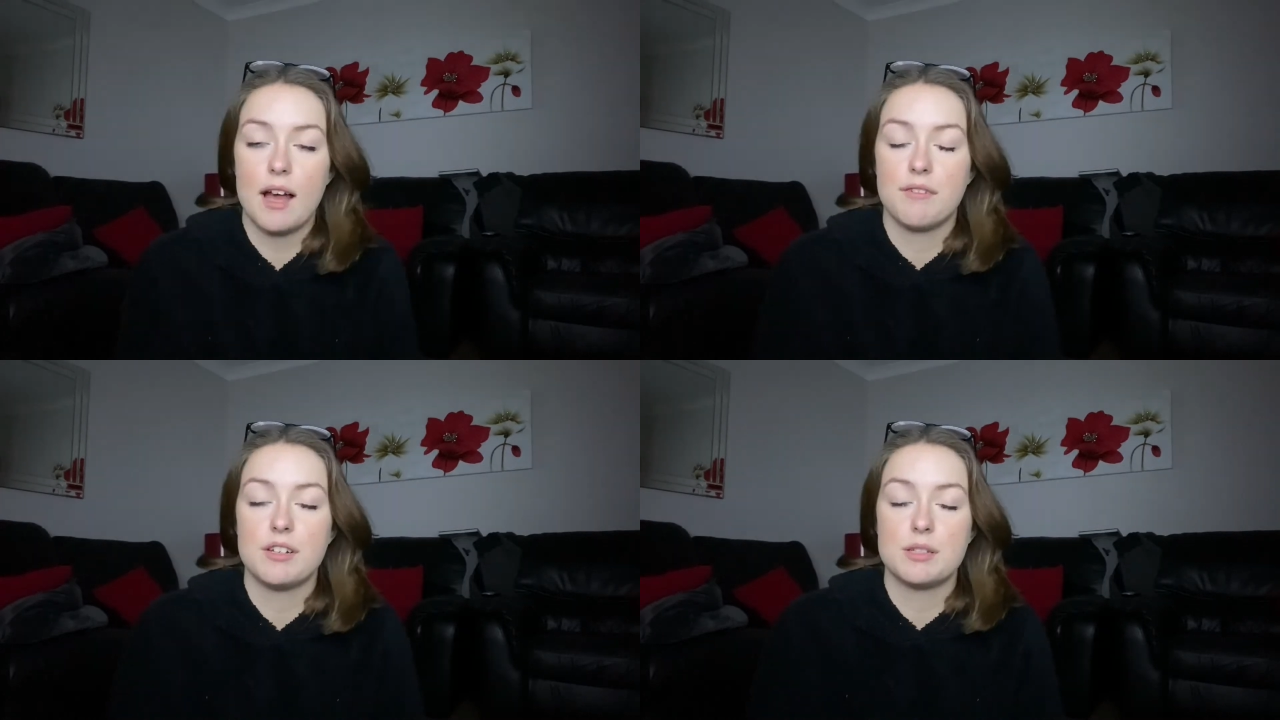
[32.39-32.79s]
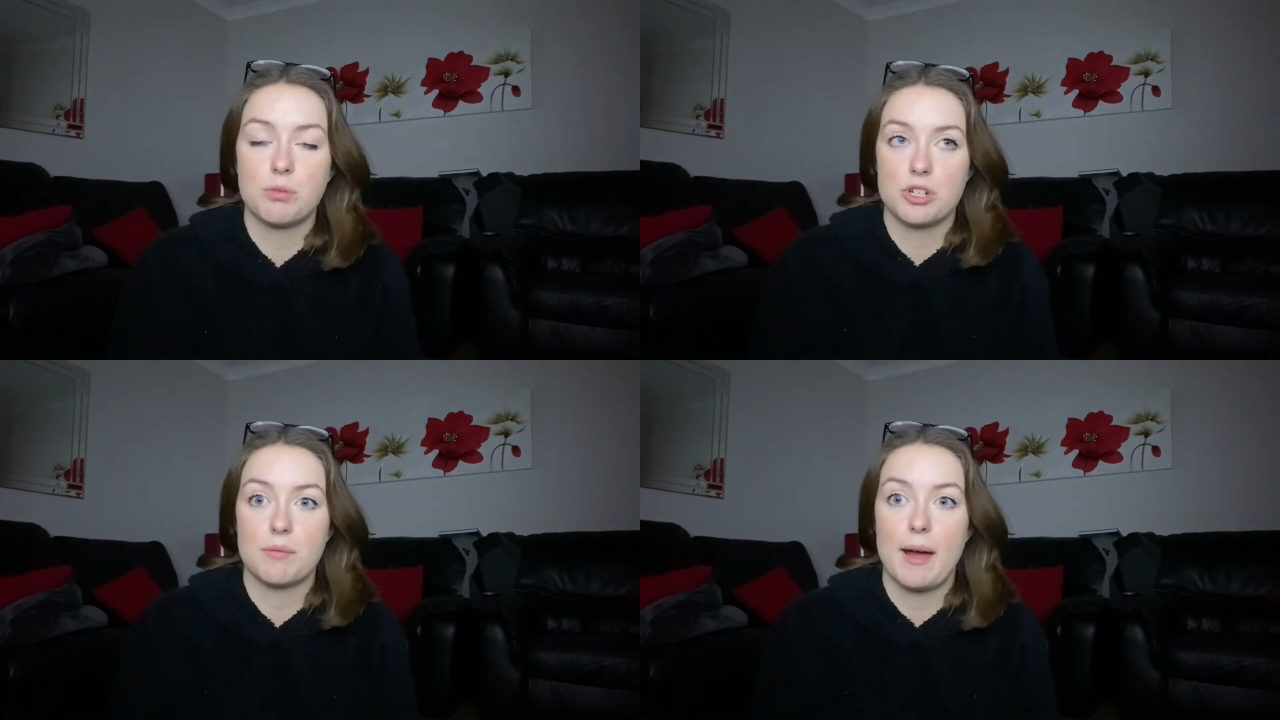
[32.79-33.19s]
Through this
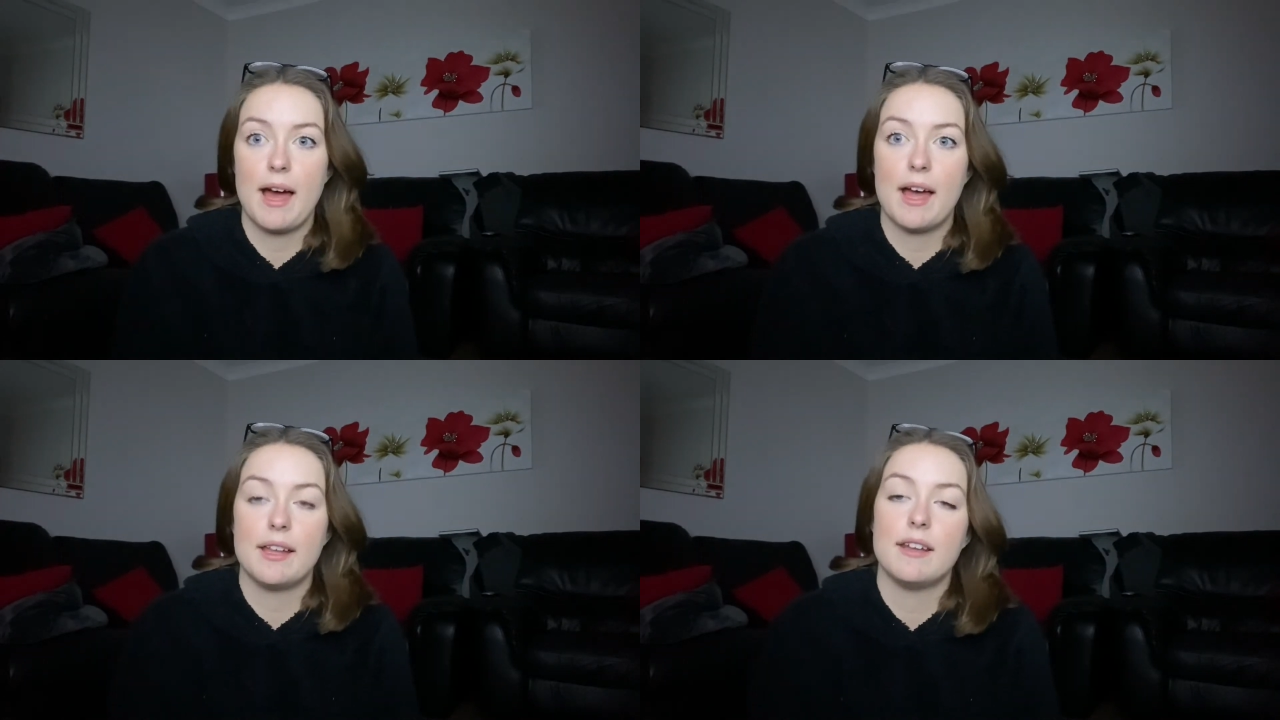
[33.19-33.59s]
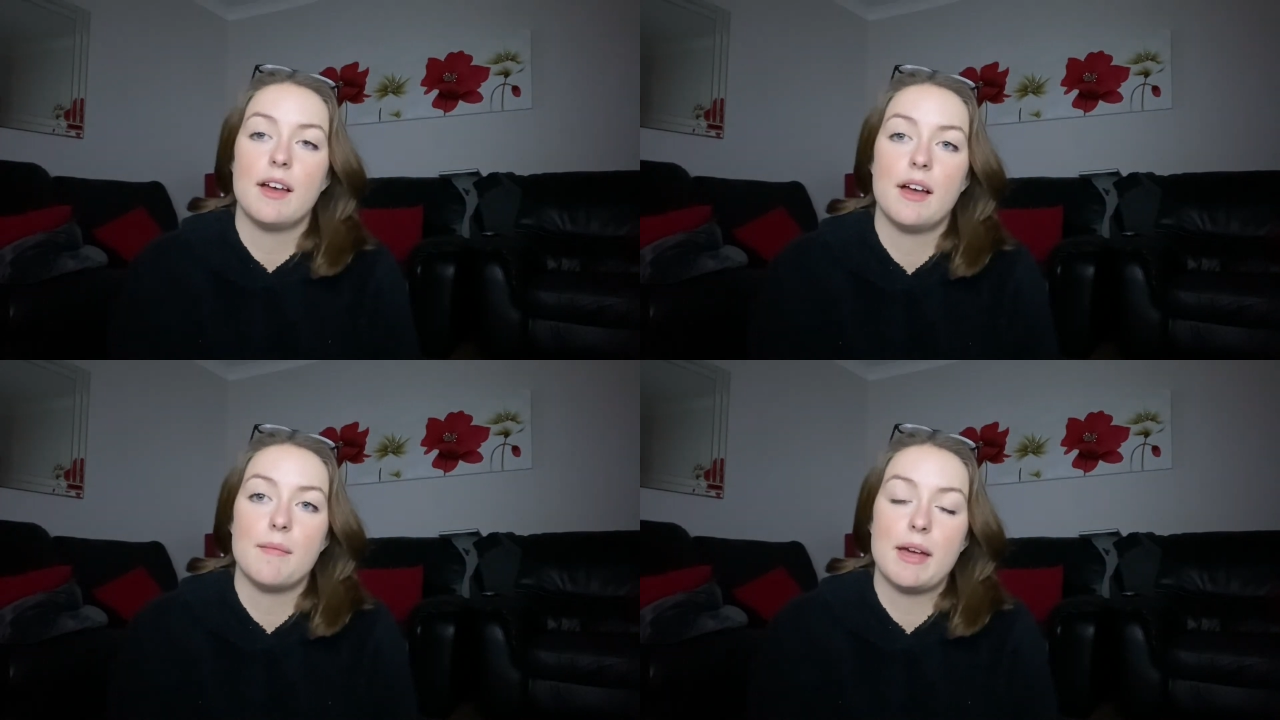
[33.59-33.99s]
project pan
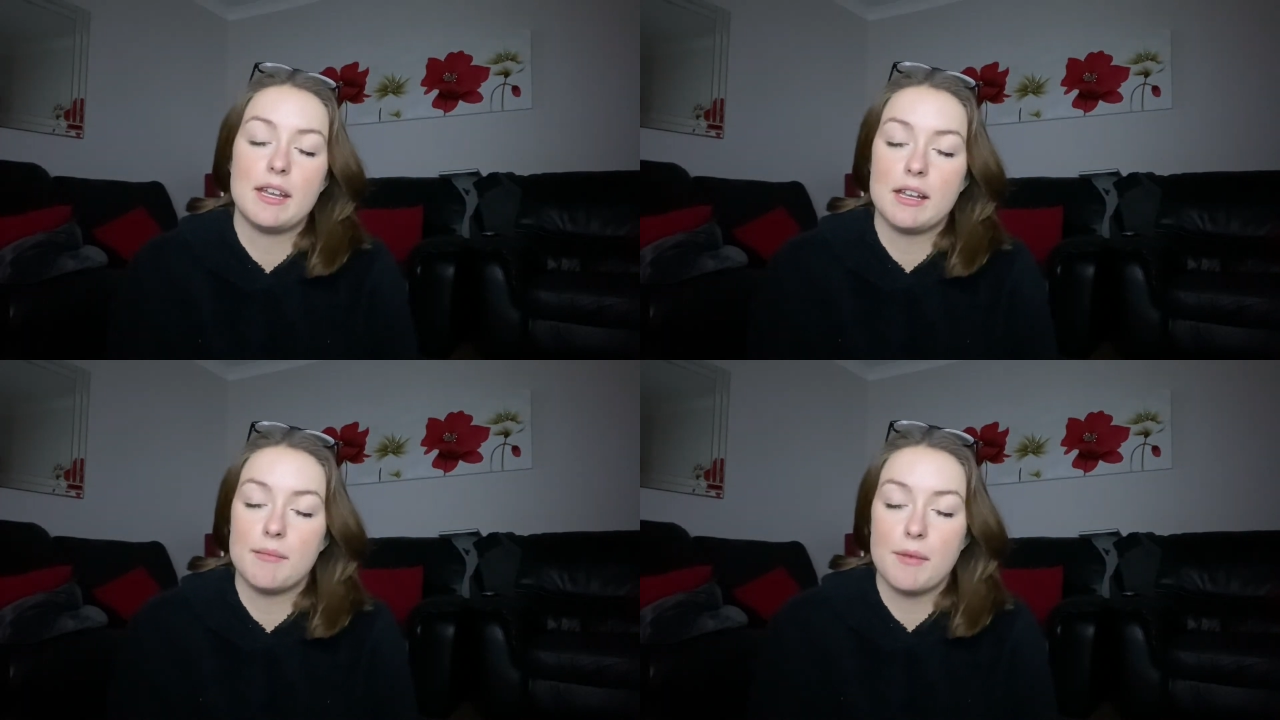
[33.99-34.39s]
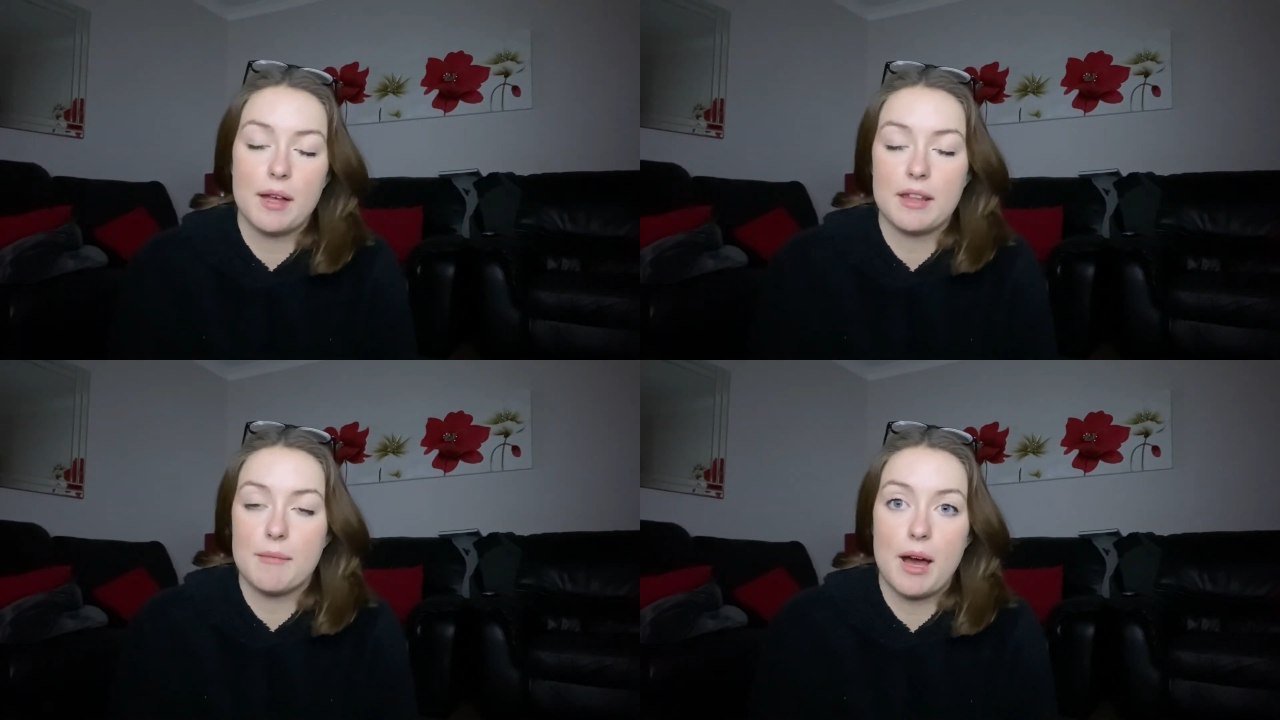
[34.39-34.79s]
and the
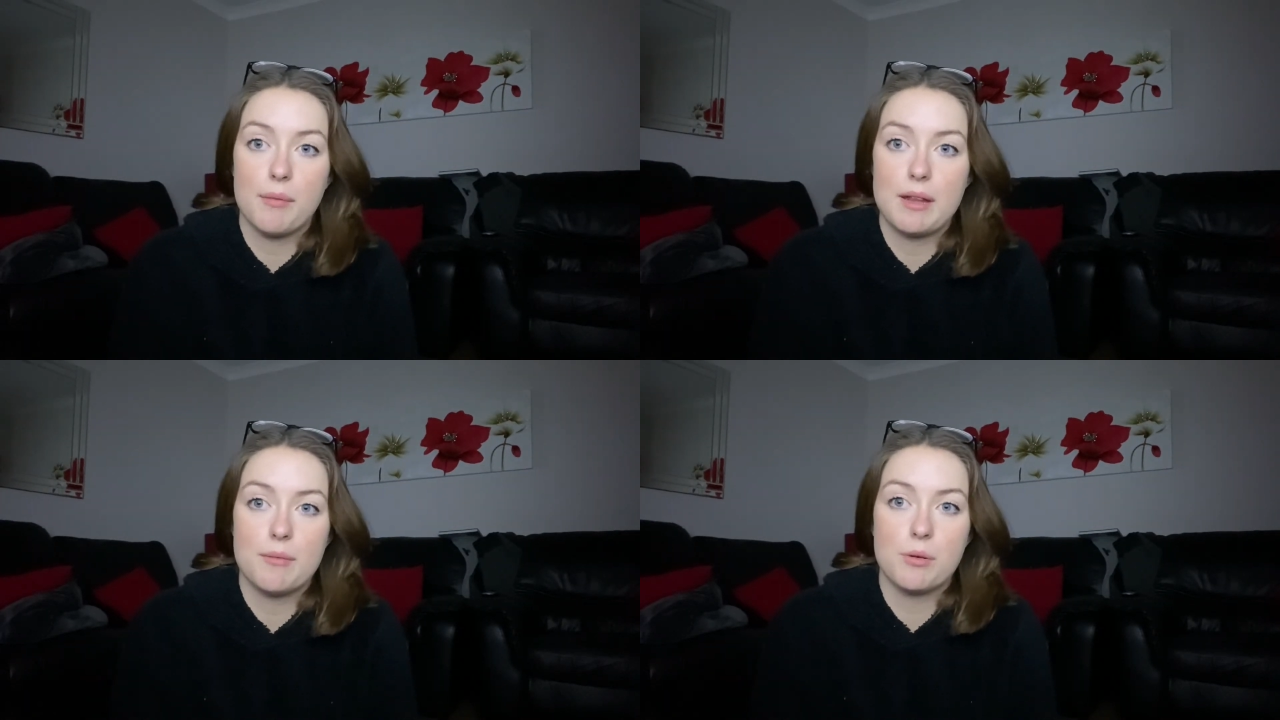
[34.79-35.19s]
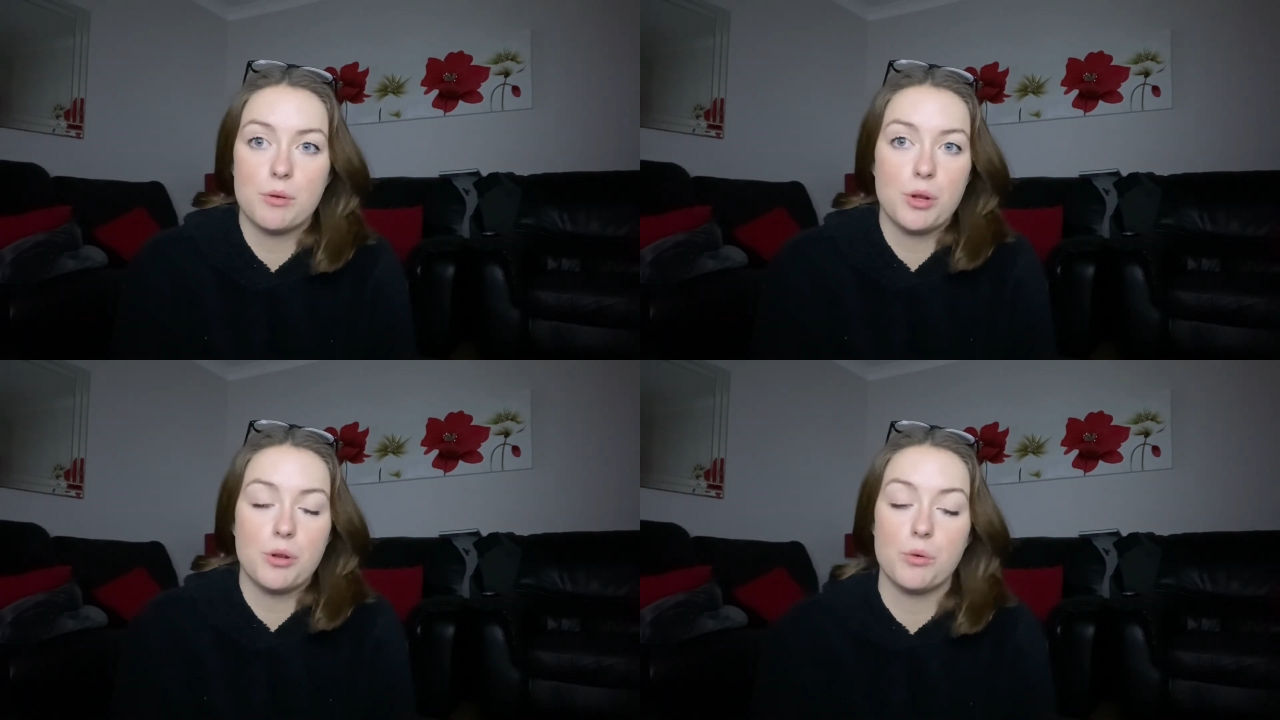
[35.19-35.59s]
amount of people
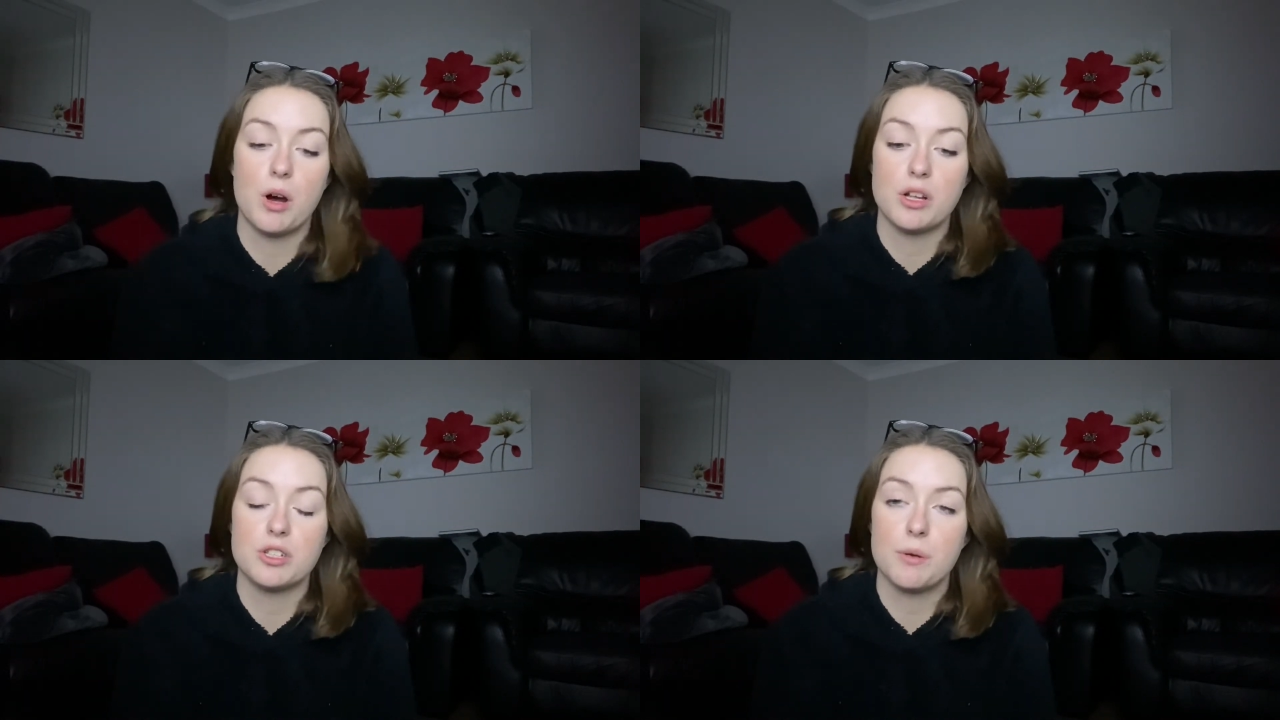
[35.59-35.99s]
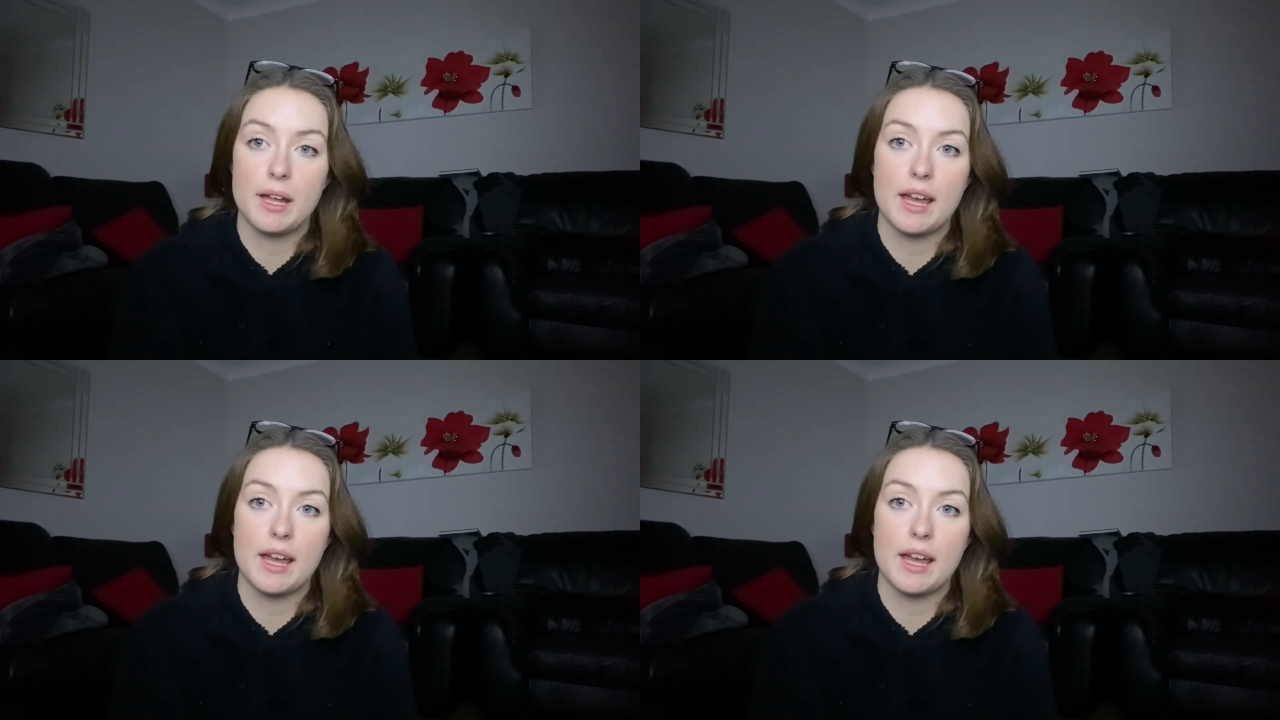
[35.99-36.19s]
who are doing it,